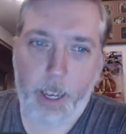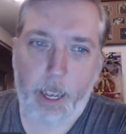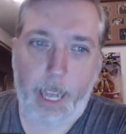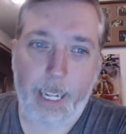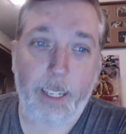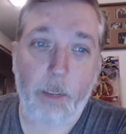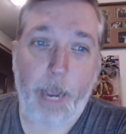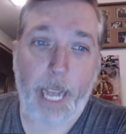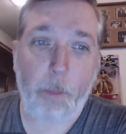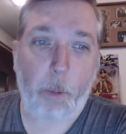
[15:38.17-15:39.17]
And this is a
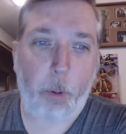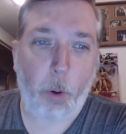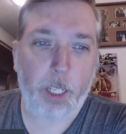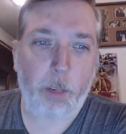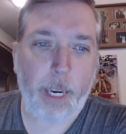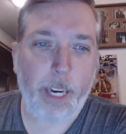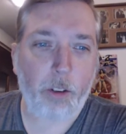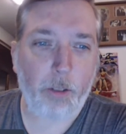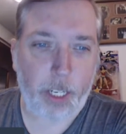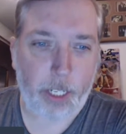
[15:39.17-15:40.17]
man that purports to be a
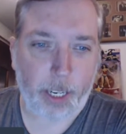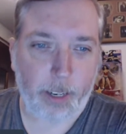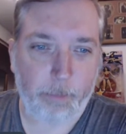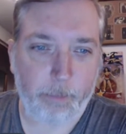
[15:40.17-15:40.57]
Christian.